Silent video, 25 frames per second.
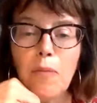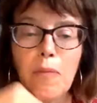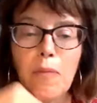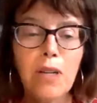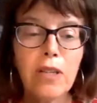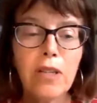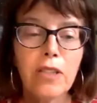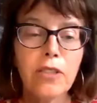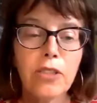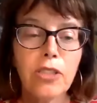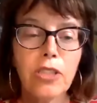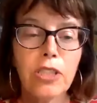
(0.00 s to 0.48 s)

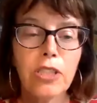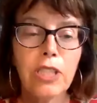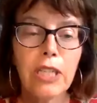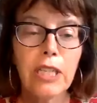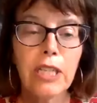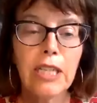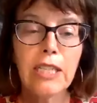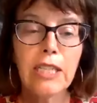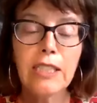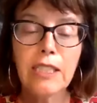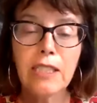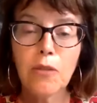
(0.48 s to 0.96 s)
much
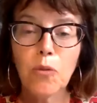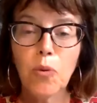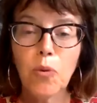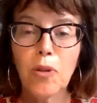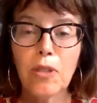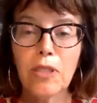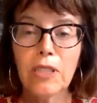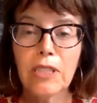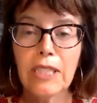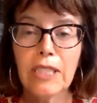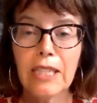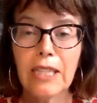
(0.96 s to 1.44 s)
is
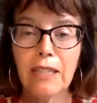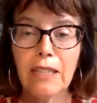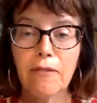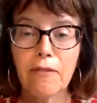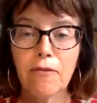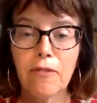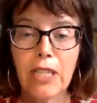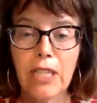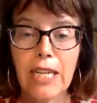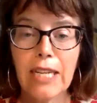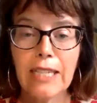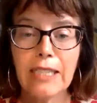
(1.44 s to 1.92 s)
quality
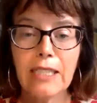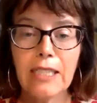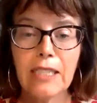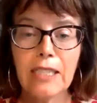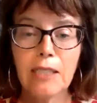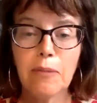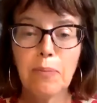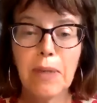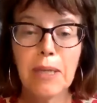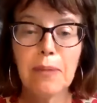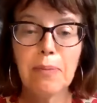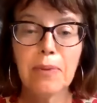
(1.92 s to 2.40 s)
related
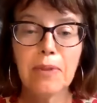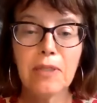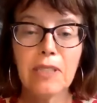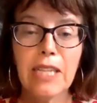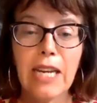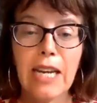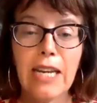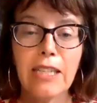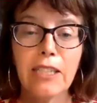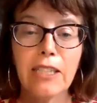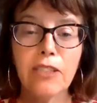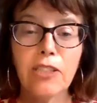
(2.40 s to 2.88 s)
to people's
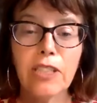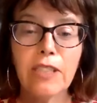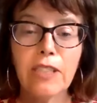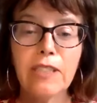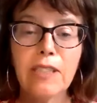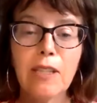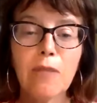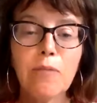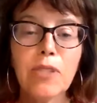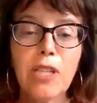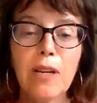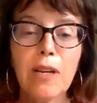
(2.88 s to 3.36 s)
age? Because
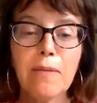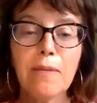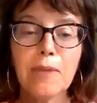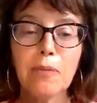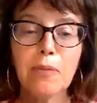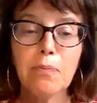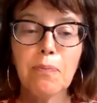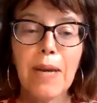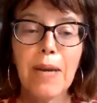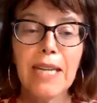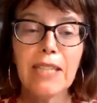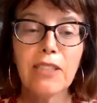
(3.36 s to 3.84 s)
sometimes
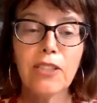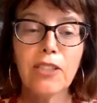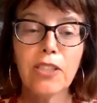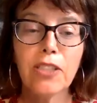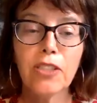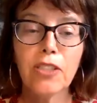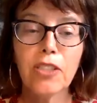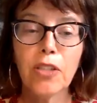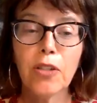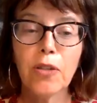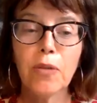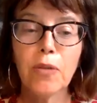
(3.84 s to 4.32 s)

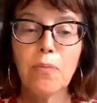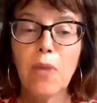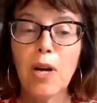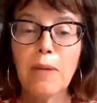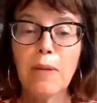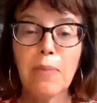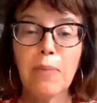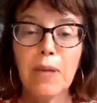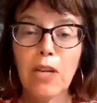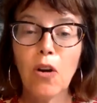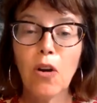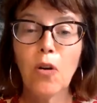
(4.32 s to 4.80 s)
patients who
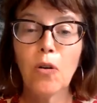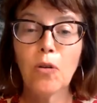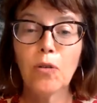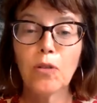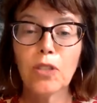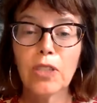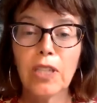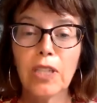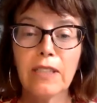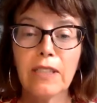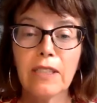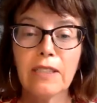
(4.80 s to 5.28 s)
might be
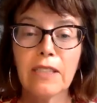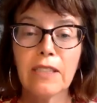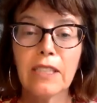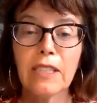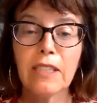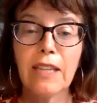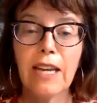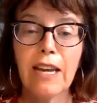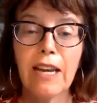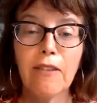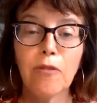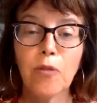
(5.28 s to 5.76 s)
older still
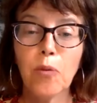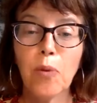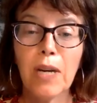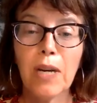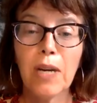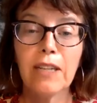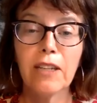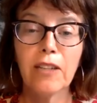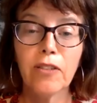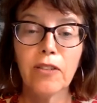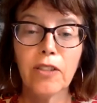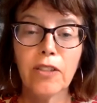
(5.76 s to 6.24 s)
have
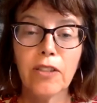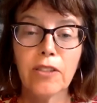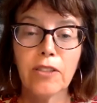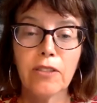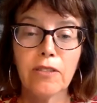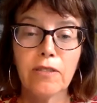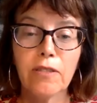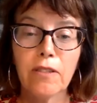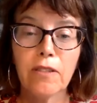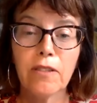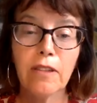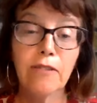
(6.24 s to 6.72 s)
quite a good
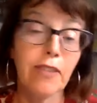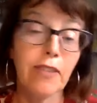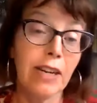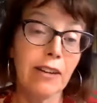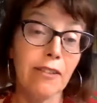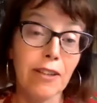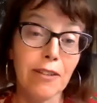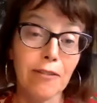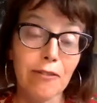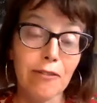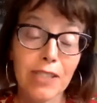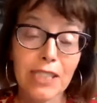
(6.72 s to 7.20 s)

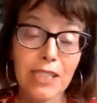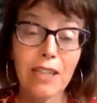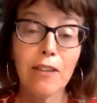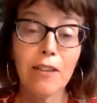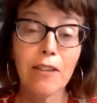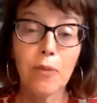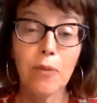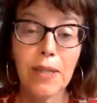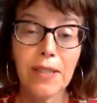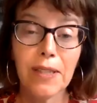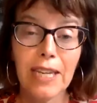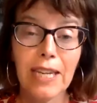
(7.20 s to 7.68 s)
ovarian reserve
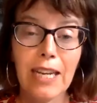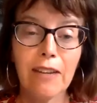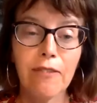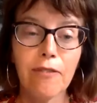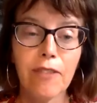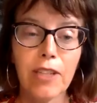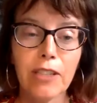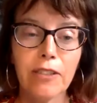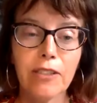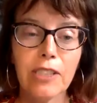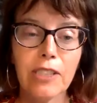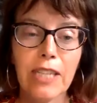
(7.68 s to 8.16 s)
when they have
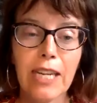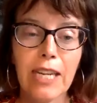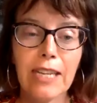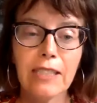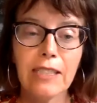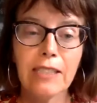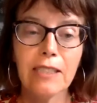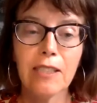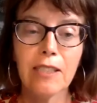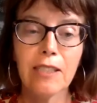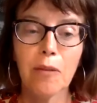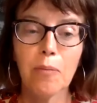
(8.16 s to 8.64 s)
those
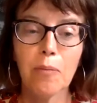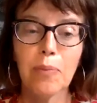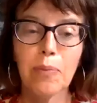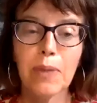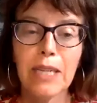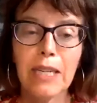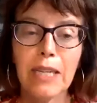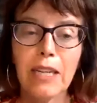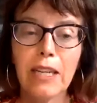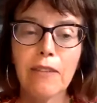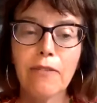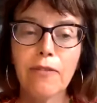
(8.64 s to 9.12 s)
tests done. But
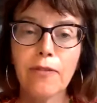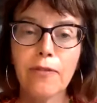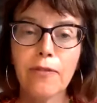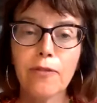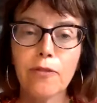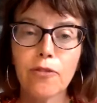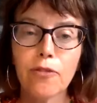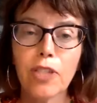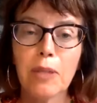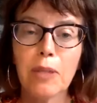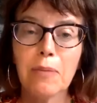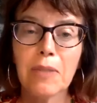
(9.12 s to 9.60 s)
if
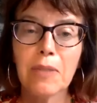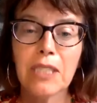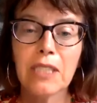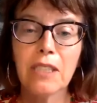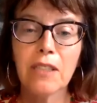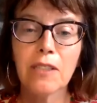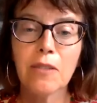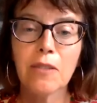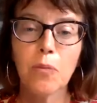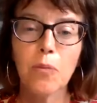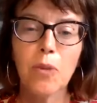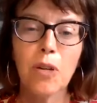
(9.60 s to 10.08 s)
treatment
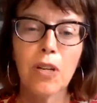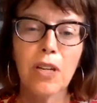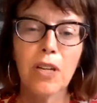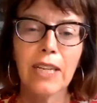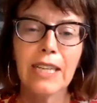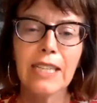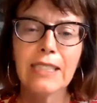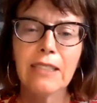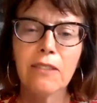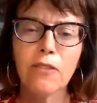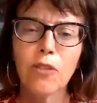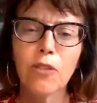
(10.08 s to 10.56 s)
doesn't work,
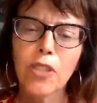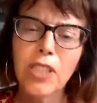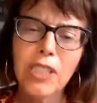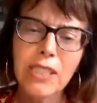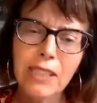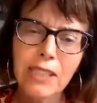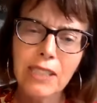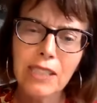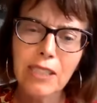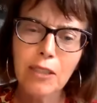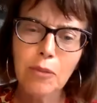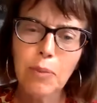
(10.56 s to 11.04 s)
could it
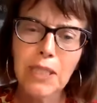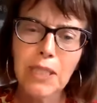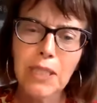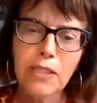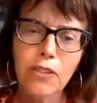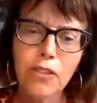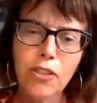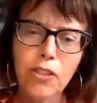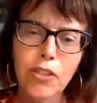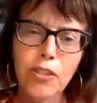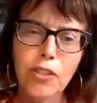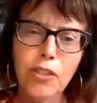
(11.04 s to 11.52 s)
still be
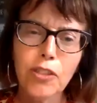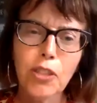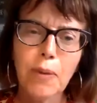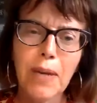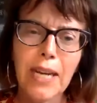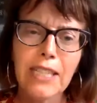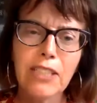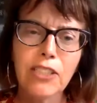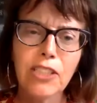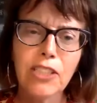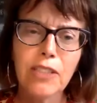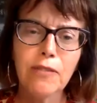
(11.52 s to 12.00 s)
due to
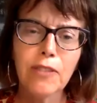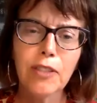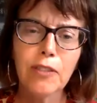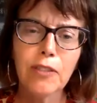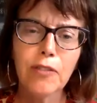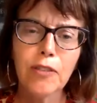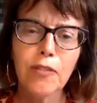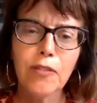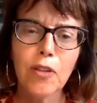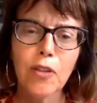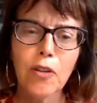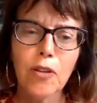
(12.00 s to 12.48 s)
age, even if
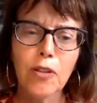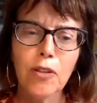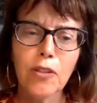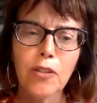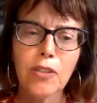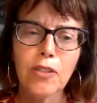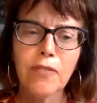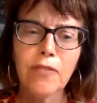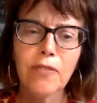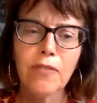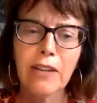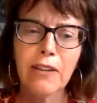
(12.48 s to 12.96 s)
you've got a good
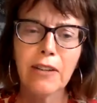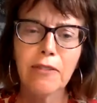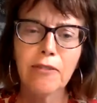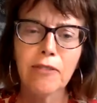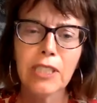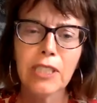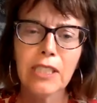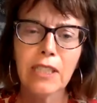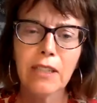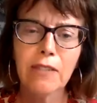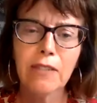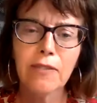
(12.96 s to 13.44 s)
ovarian
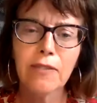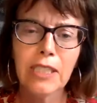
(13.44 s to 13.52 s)
reserve,